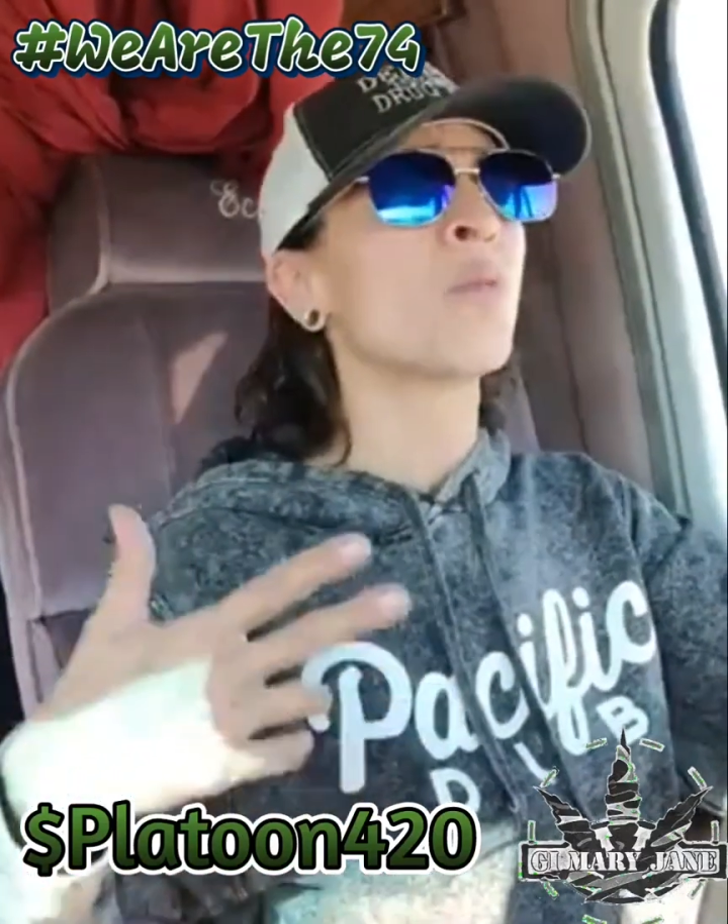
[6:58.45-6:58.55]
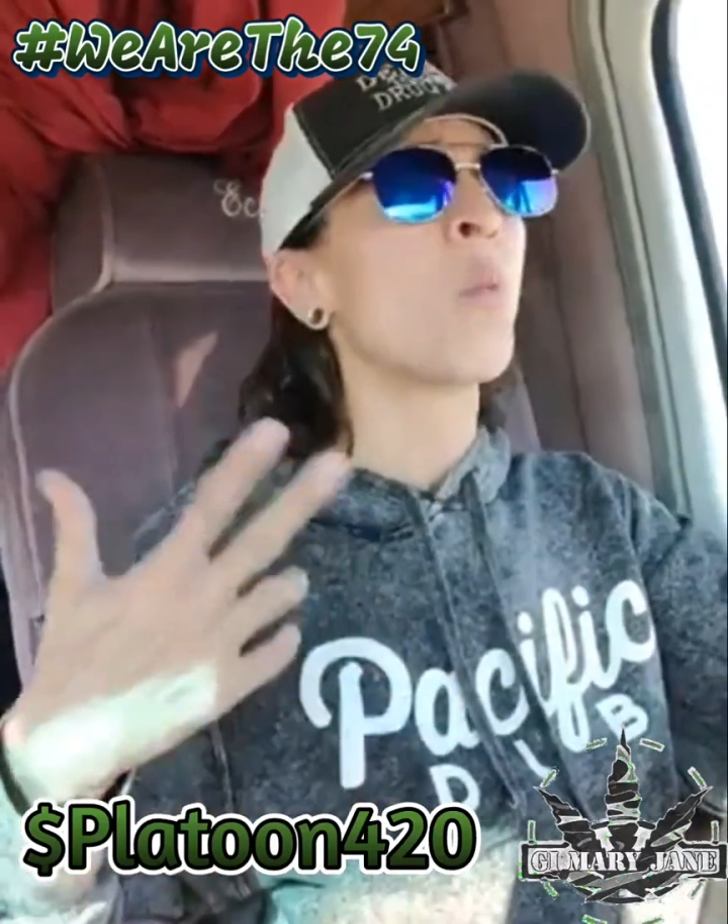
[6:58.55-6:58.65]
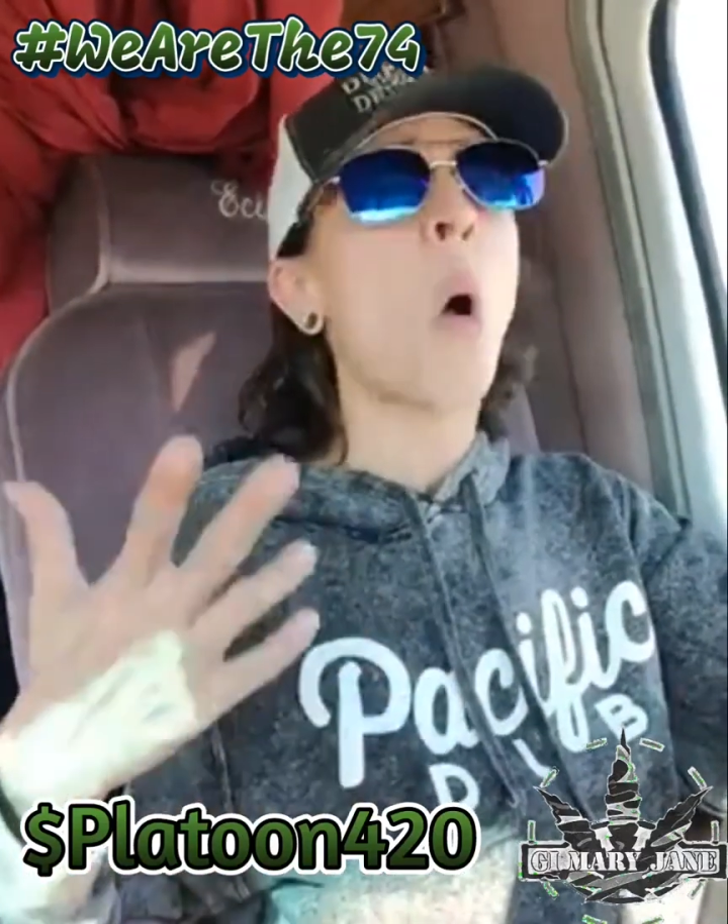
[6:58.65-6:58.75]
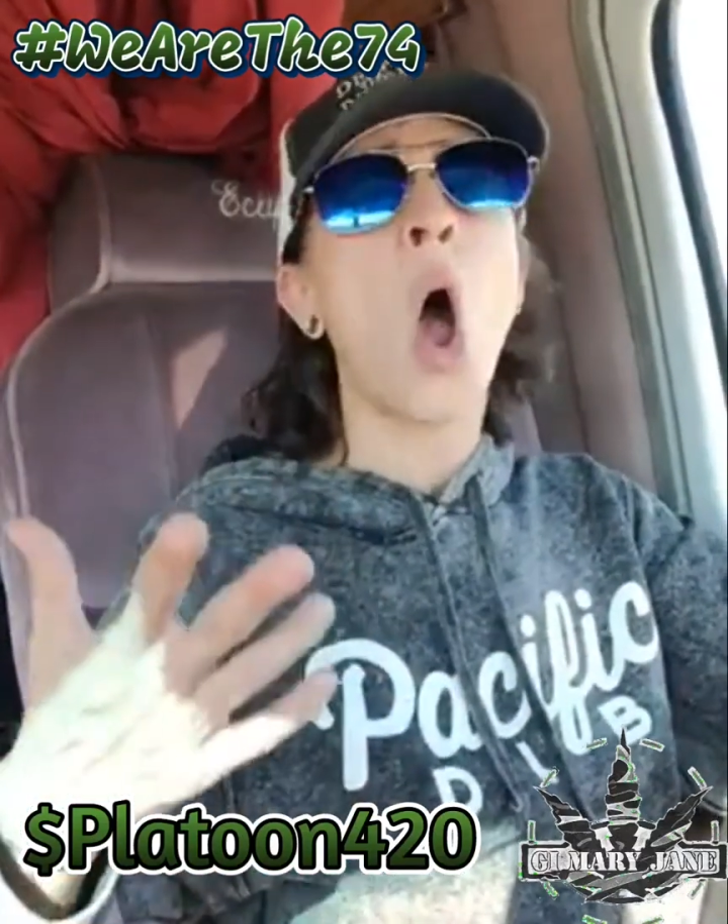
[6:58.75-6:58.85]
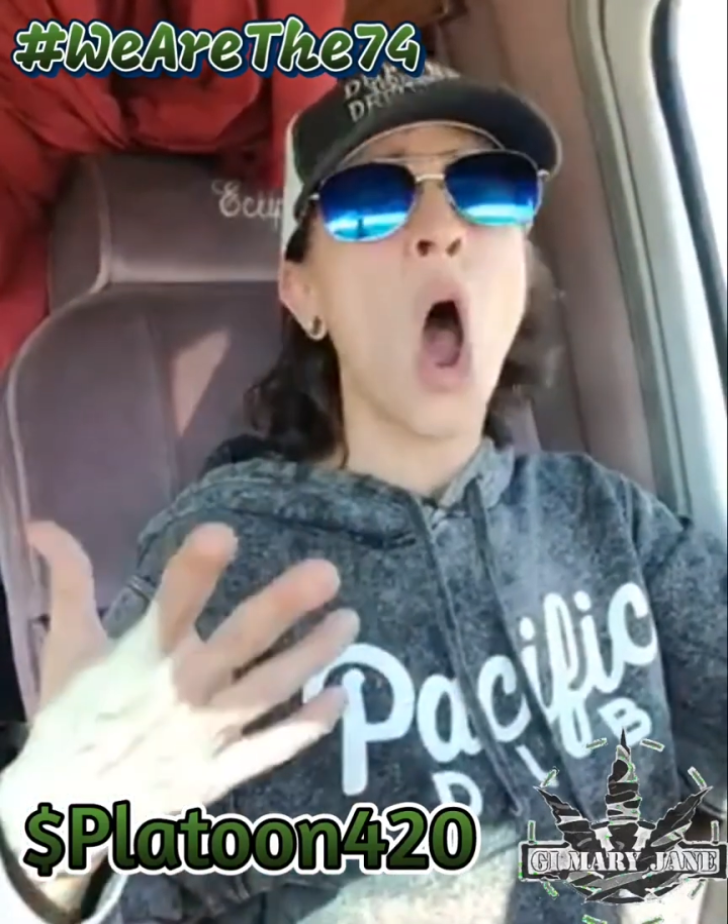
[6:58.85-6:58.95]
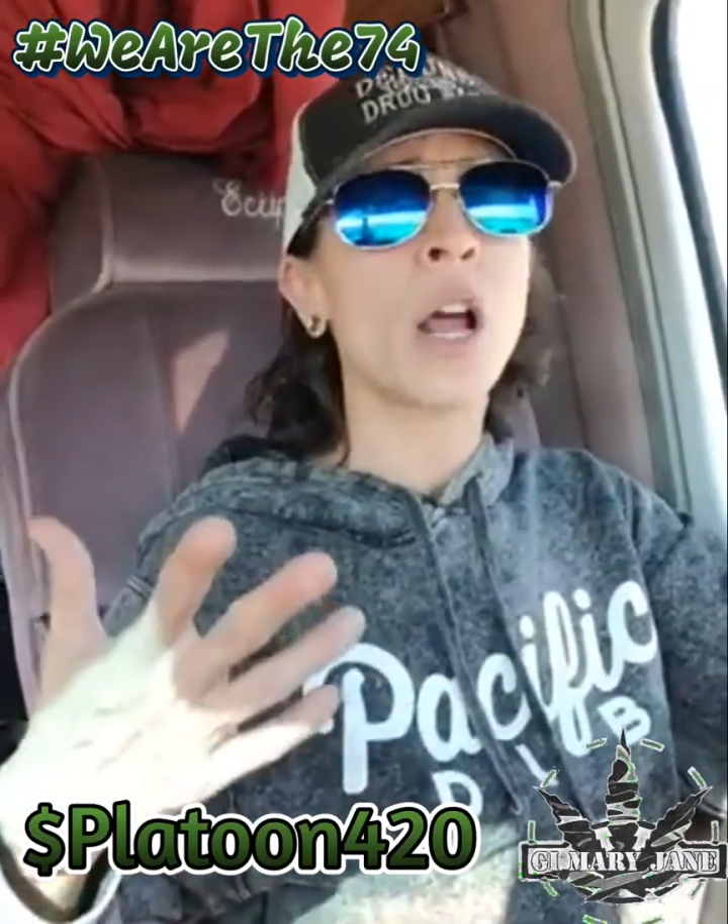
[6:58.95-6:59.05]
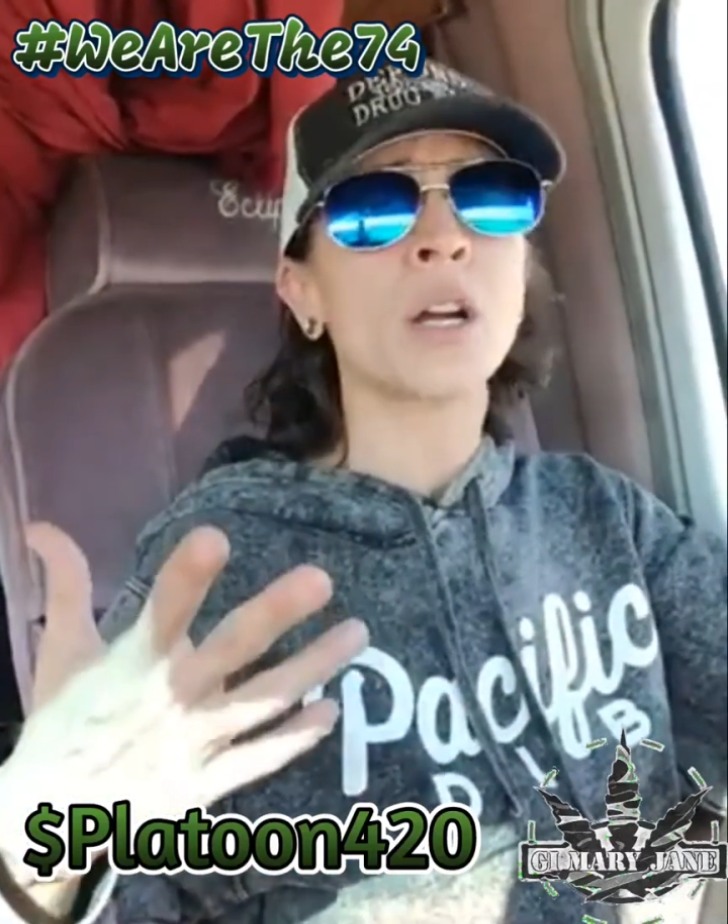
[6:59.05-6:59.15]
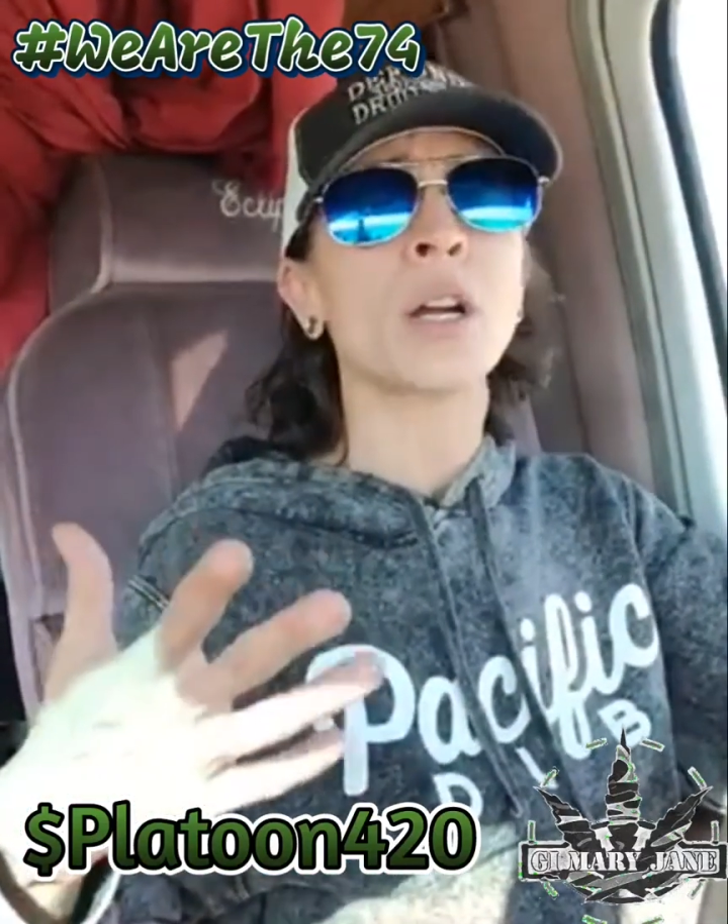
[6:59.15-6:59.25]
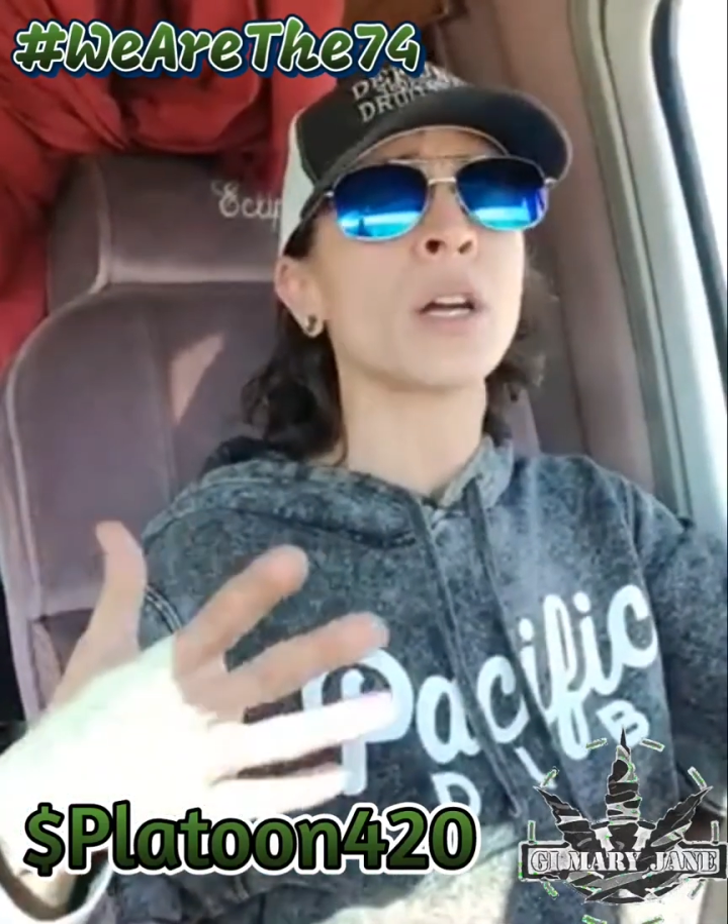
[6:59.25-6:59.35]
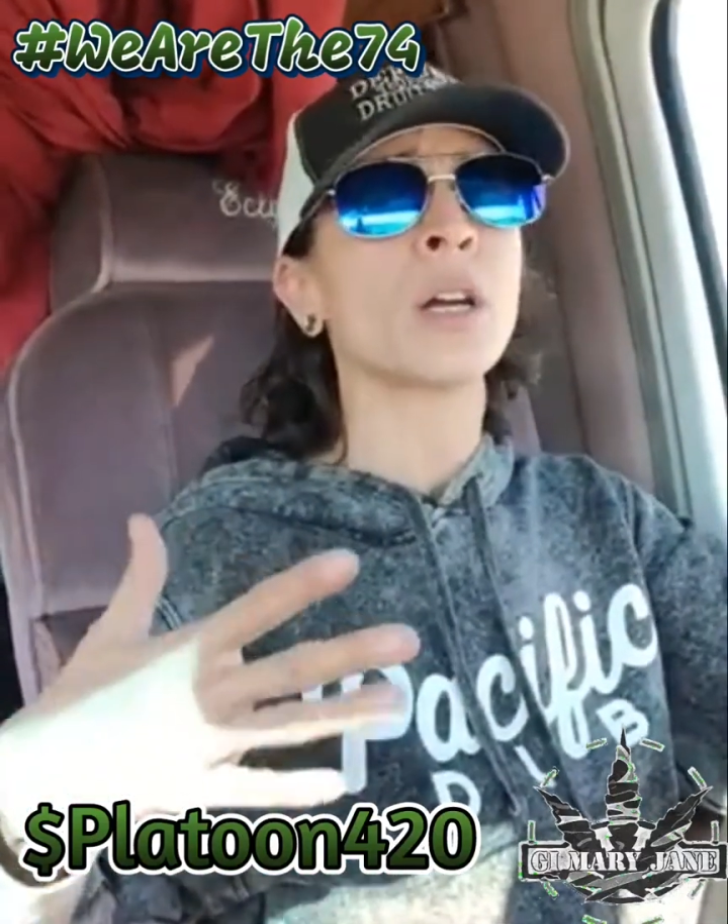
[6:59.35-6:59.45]

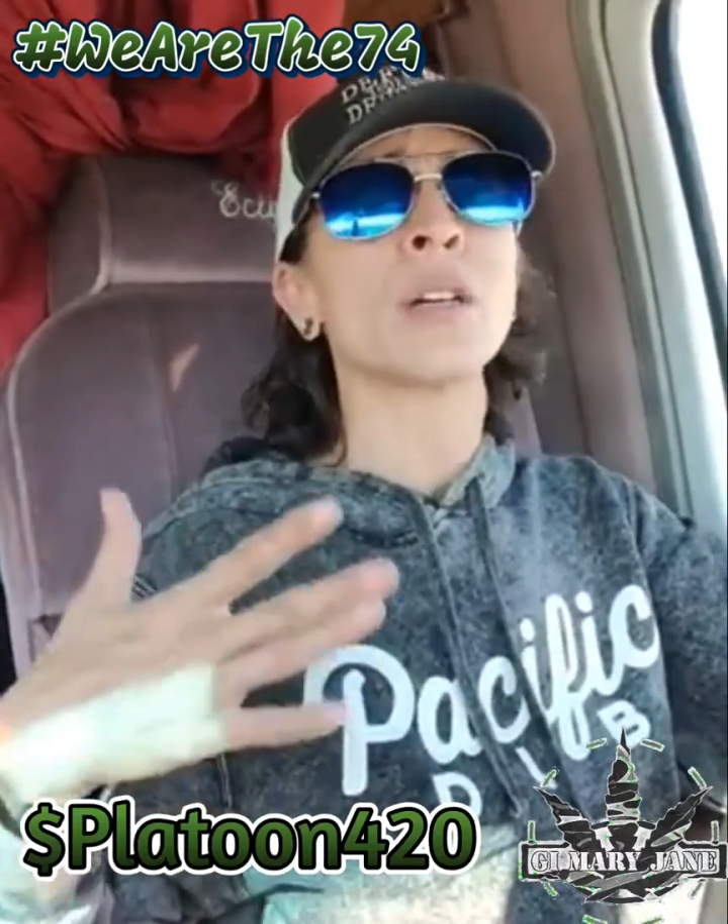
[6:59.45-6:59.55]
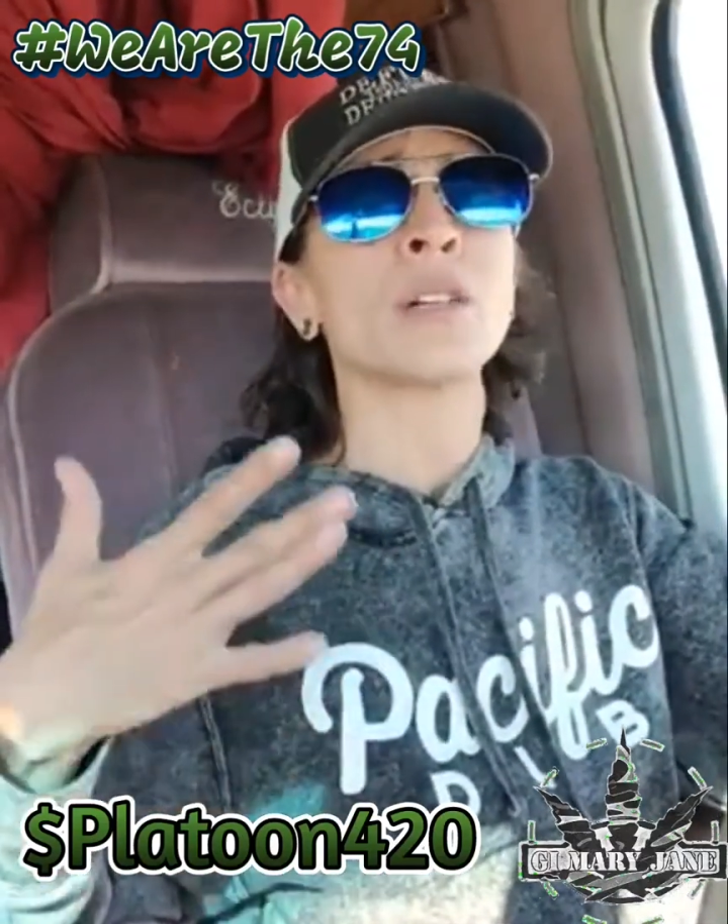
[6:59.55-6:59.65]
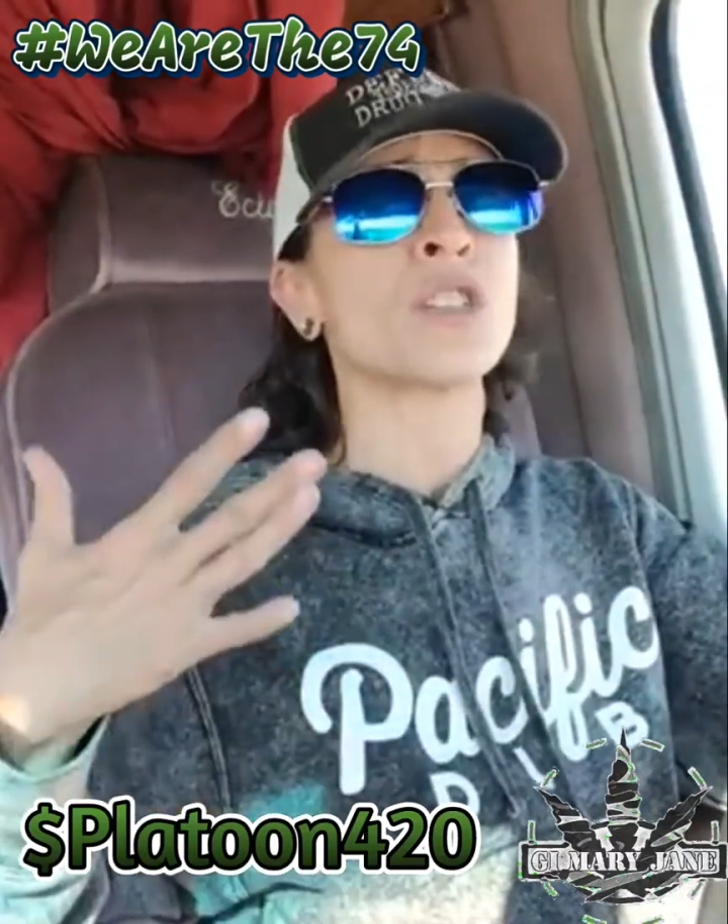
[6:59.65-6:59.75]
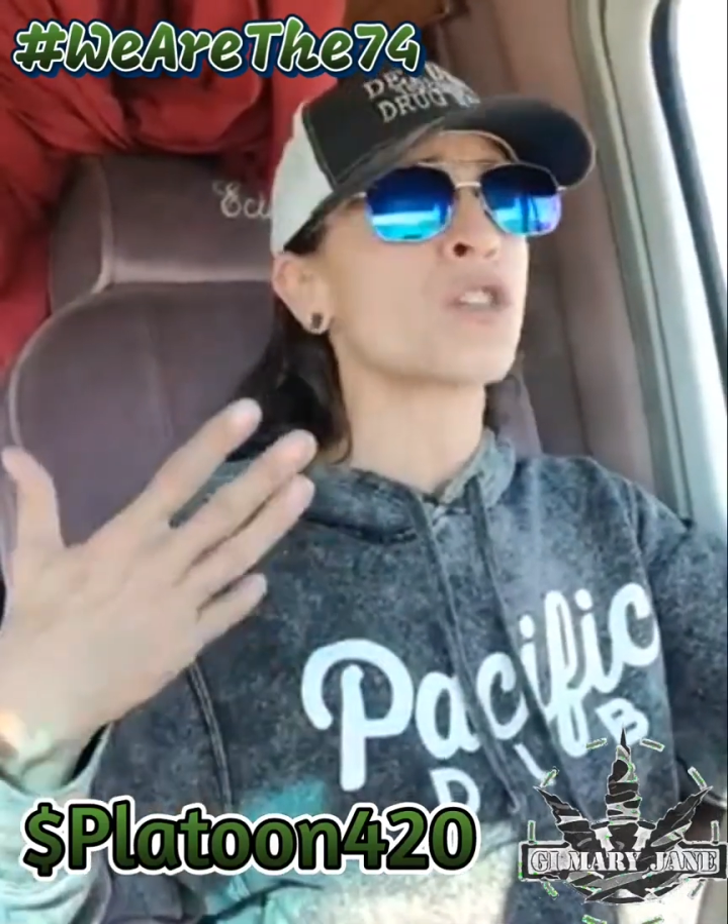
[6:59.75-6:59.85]
water,